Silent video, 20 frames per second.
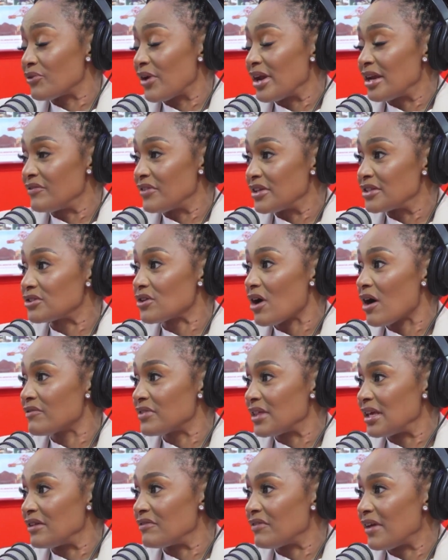relevance of
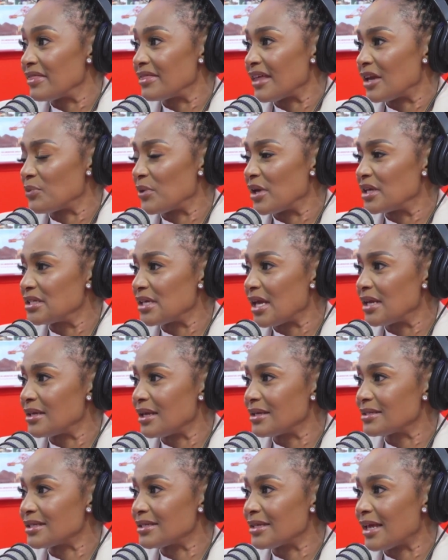the event that we're
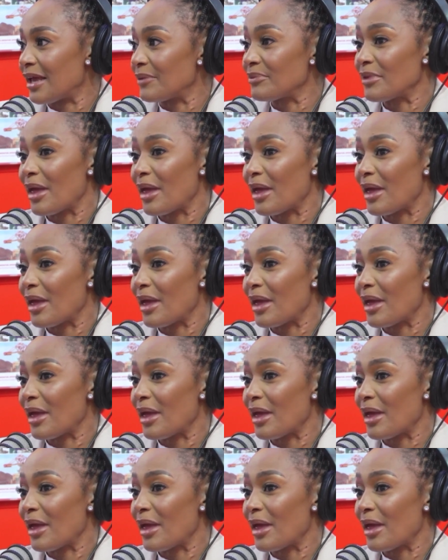attending today.